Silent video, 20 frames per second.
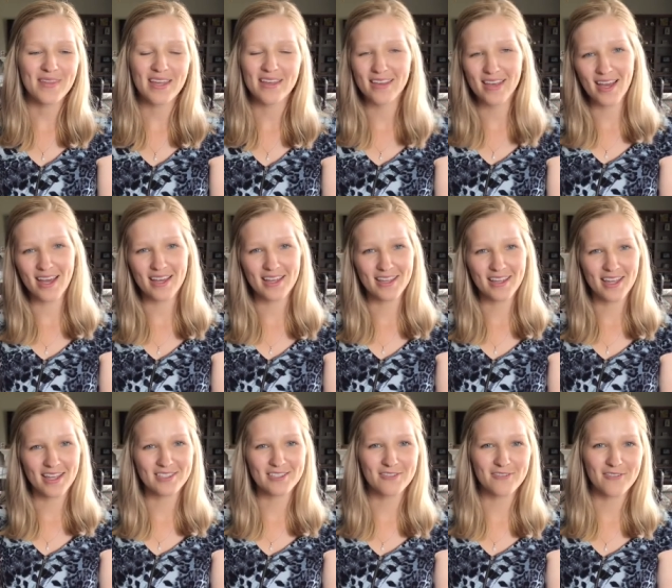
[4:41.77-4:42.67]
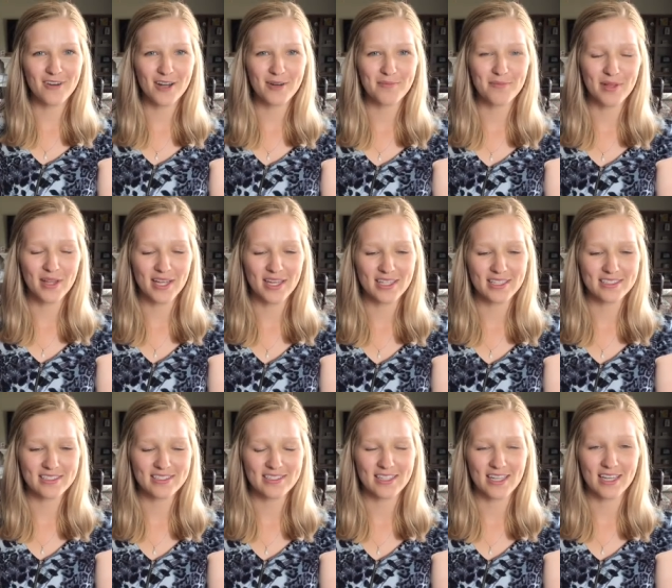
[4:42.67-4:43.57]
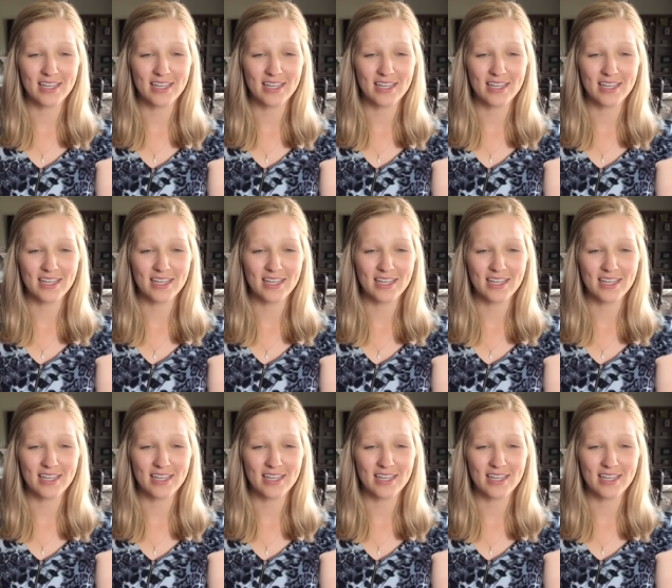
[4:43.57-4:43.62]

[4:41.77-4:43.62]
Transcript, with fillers: yeah, that's a fun place.